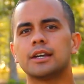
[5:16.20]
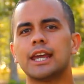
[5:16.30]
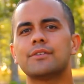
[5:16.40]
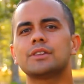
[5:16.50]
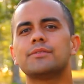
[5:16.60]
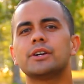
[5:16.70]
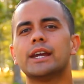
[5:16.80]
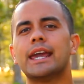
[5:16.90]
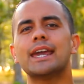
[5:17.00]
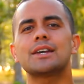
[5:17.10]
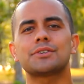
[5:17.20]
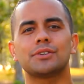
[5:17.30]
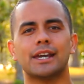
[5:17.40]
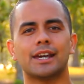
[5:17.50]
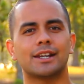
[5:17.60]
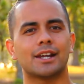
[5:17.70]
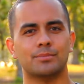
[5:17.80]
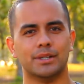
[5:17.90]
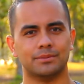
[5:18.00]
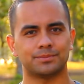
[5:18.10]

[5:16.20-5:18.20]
even the very hairs on your head are numbered.